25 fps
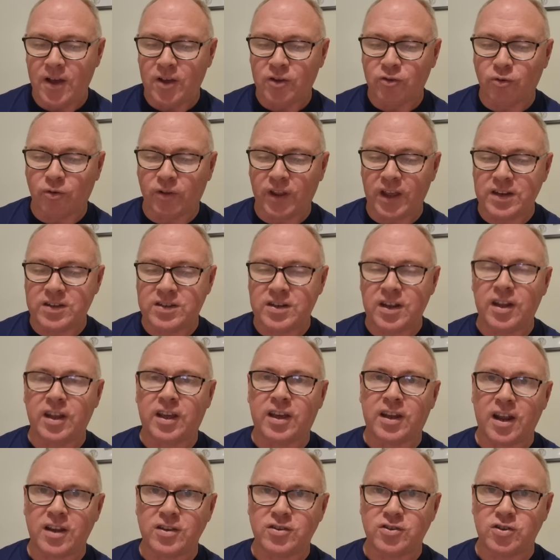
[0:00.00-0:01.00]
So let's say the
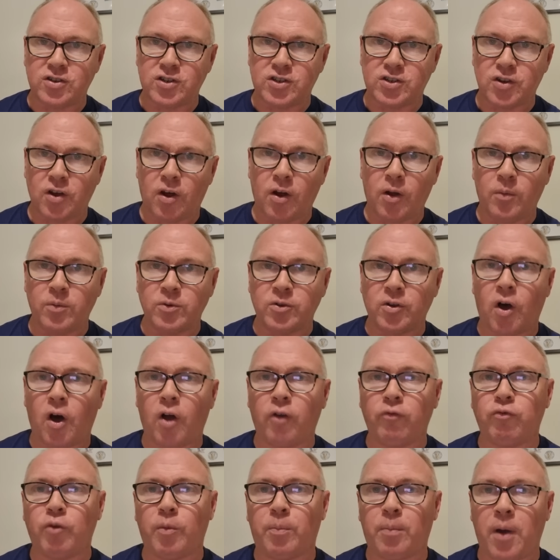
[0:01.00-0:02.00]
Christian Sur was
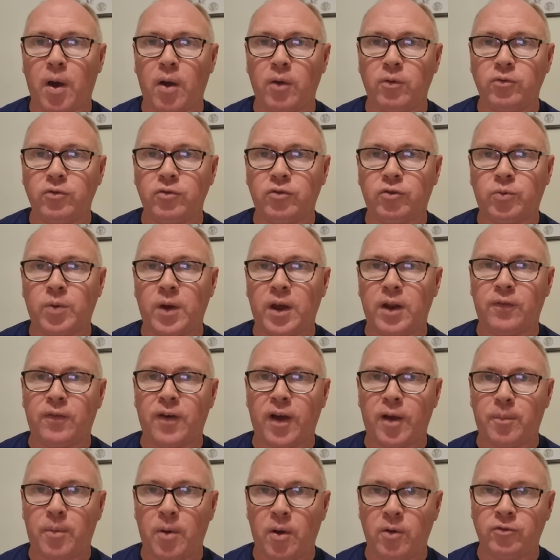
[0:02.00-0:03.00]
£100,
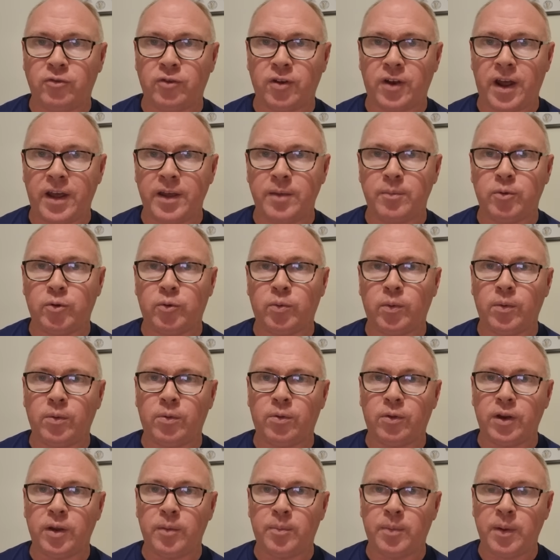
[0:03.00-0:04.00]
£25 a night between
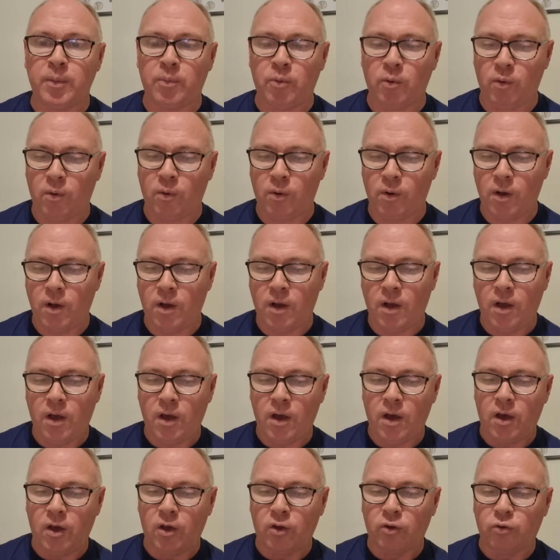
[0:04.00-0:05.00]
three people.
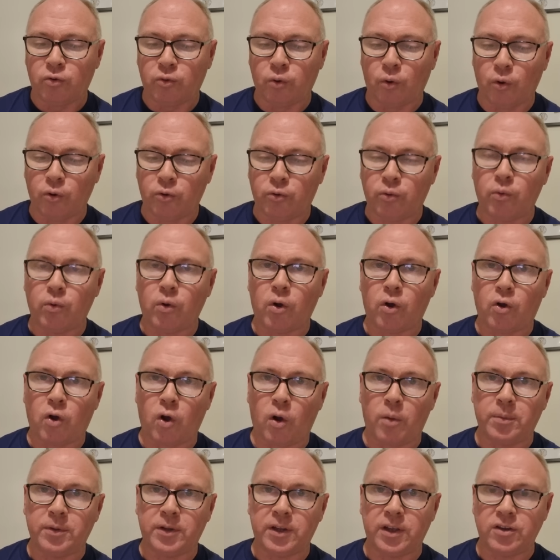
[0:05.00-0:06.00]
Total
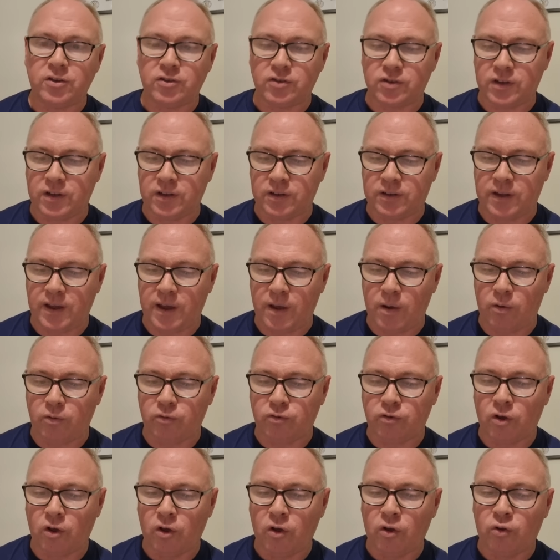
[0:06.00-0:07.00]
accommodation,
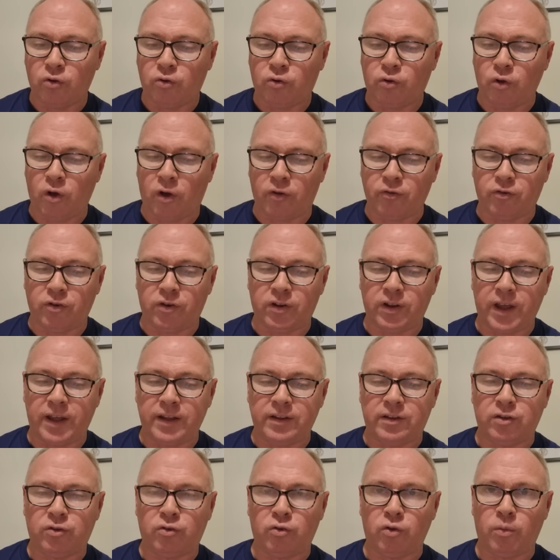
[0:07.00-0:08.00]
hotels,
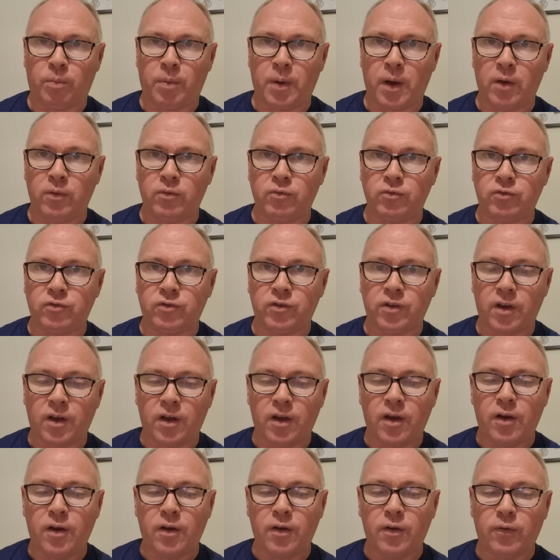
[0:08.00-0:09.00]
£292.
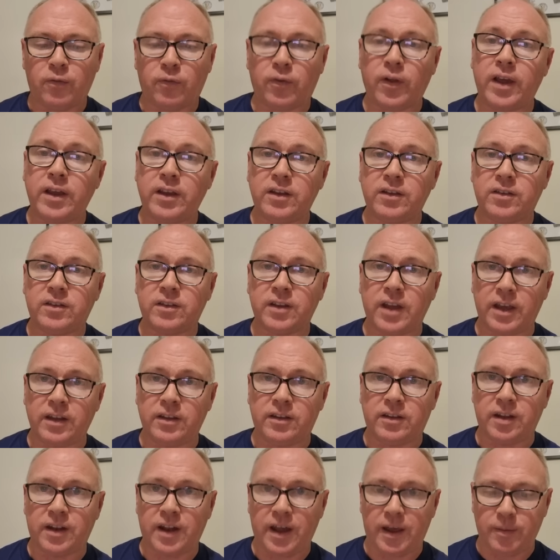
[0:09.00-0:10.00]
Flights,
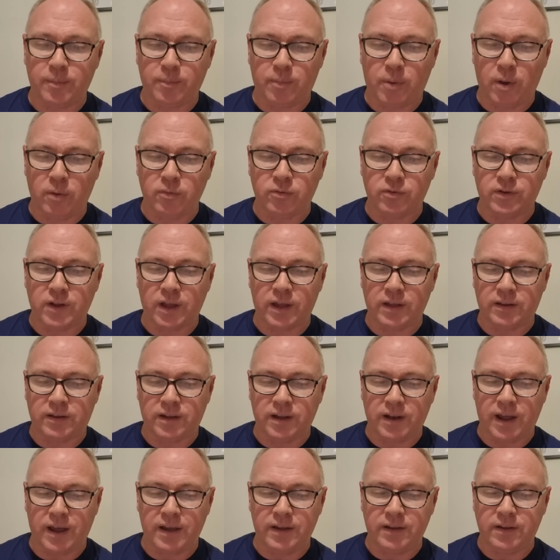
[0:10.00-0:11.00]

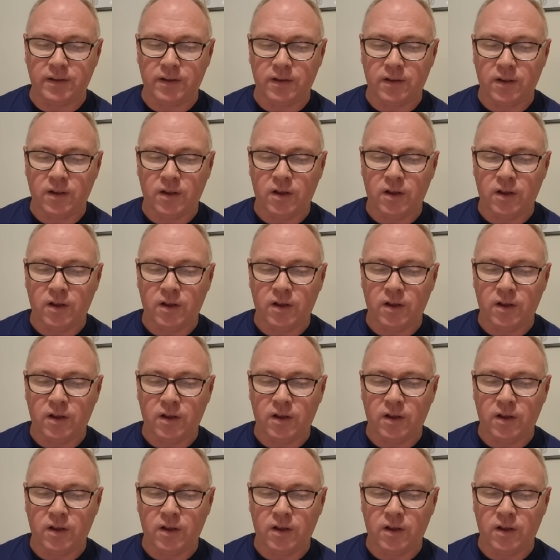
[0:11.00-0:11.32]
£99.99.